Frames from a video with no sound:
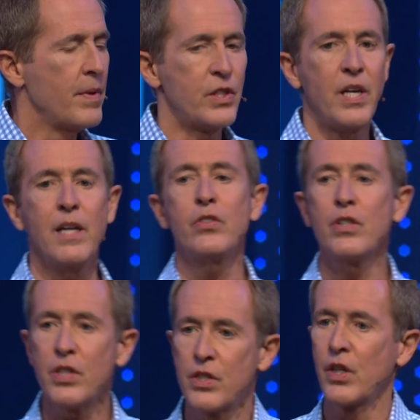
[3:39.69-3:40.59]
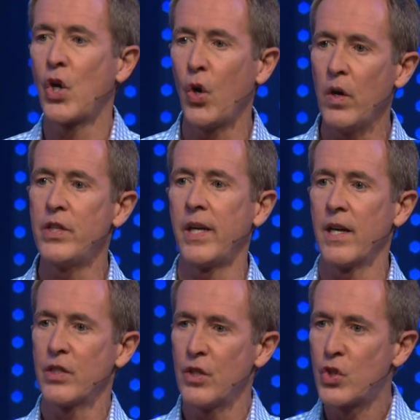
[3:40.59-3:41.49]
But Jesus is encouraging
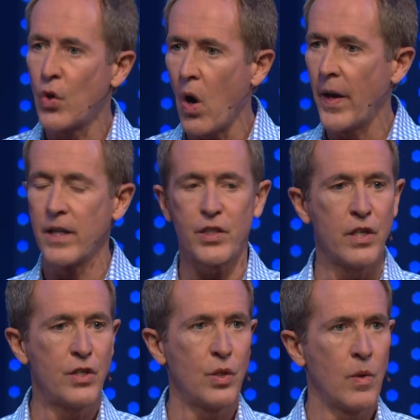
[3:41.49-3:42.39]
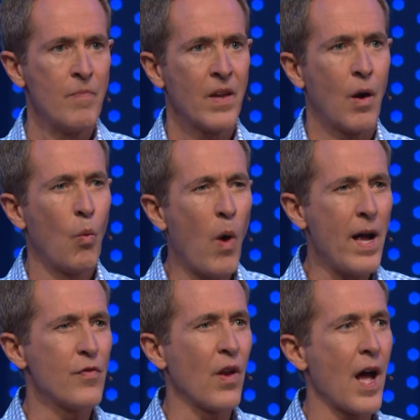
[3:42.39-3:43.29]
us and drawing us into a
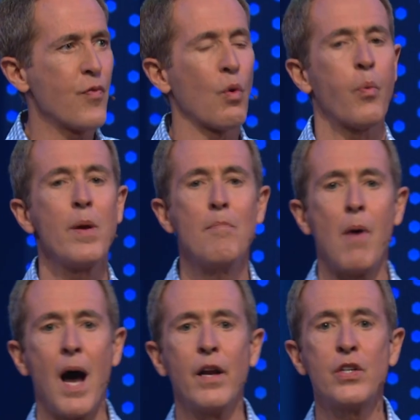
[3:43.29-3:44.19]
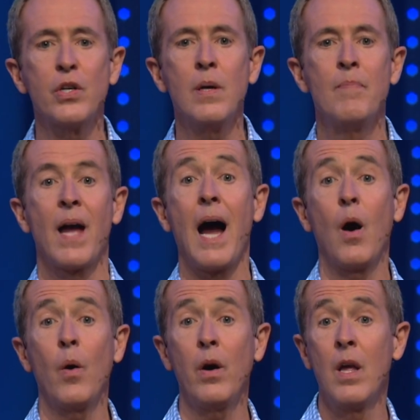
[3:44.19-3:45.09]
way of life where we monitor
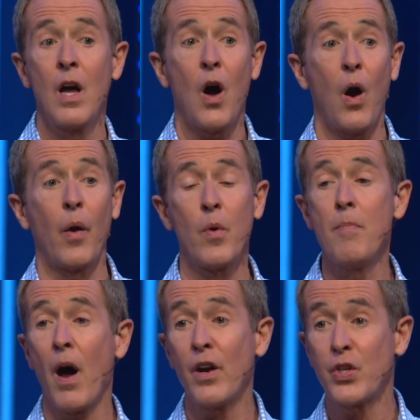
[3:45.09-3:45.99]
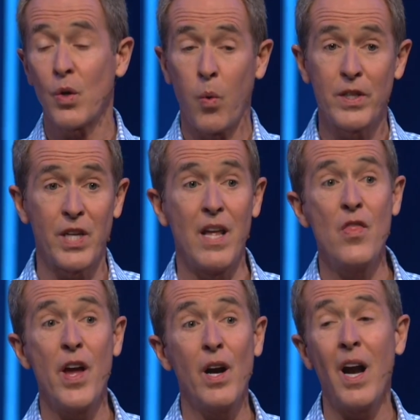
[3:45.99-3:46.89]
our heart. We monitor what's
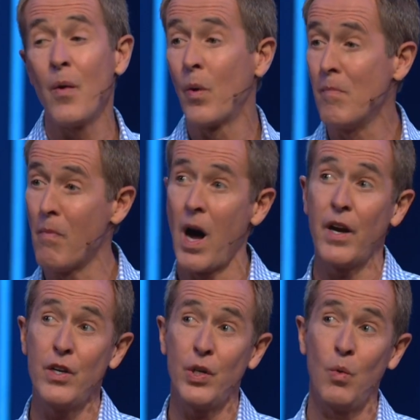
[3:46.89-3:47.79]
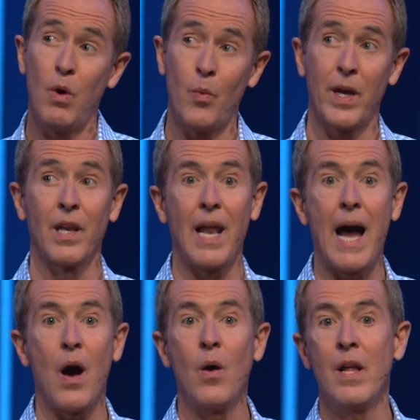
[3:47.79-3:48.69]
in there, and we monitor what we
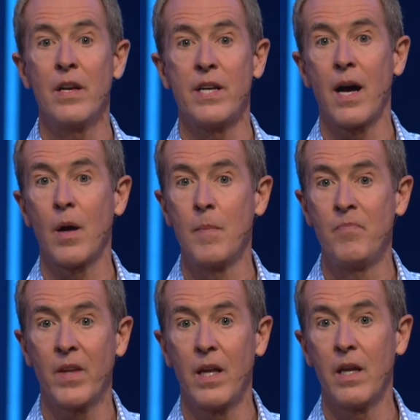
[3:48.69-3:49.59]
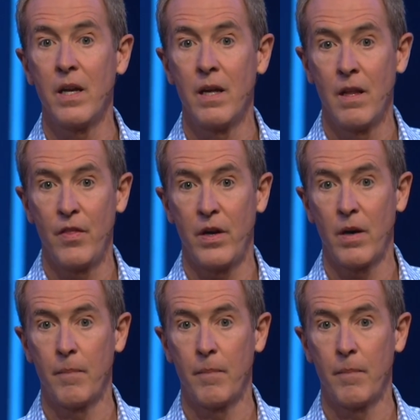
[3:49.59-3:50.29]
allow down in there.